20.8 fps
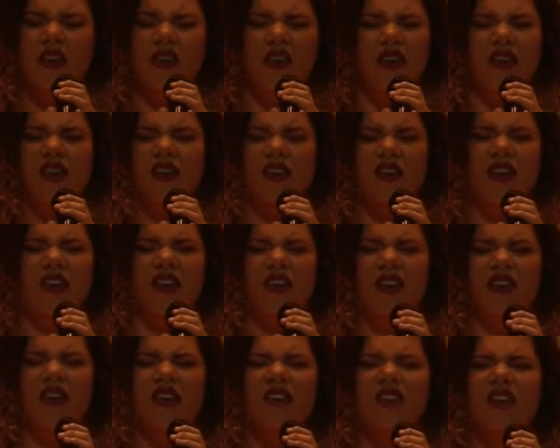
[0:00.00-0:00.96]

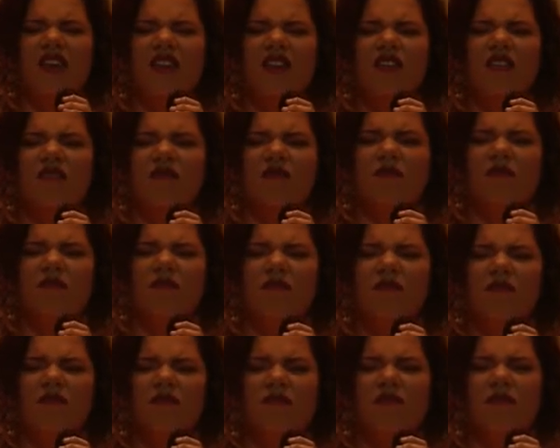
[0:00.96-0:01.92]

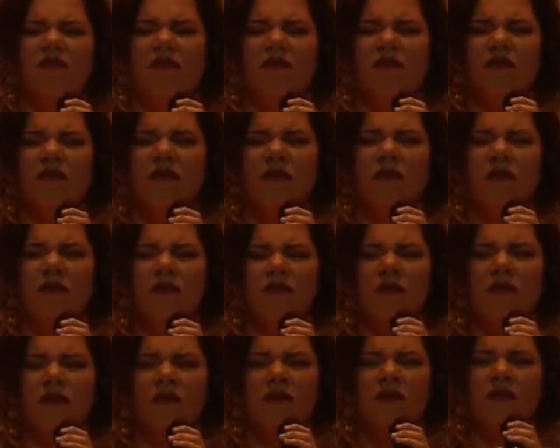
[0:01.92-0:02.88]

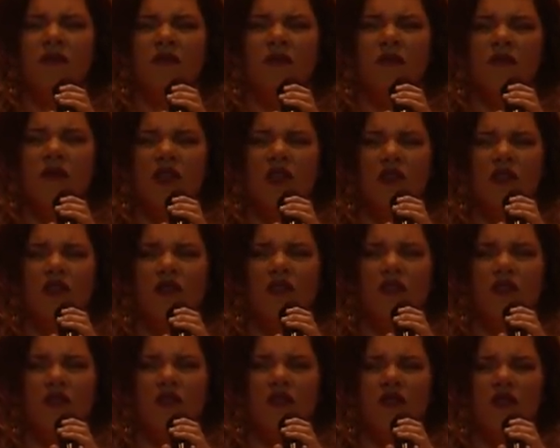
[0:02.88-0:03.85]

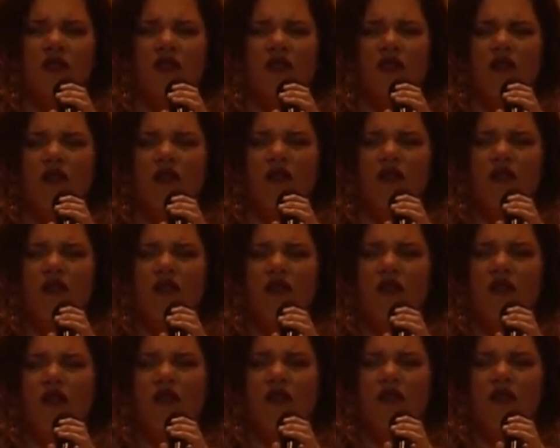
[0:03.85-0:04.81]

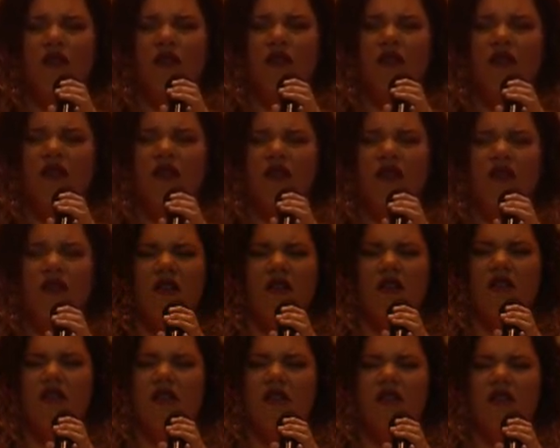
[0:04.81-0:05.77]

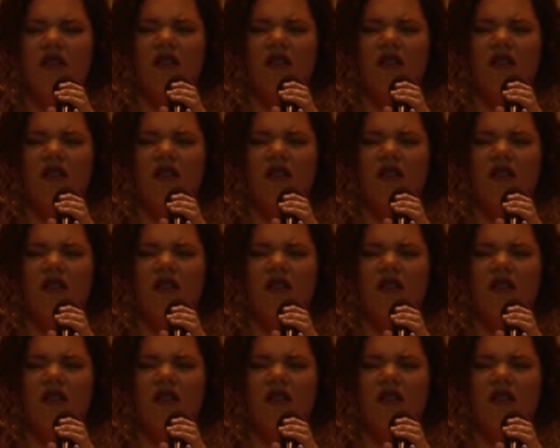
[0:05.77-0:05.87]
(no one is talking)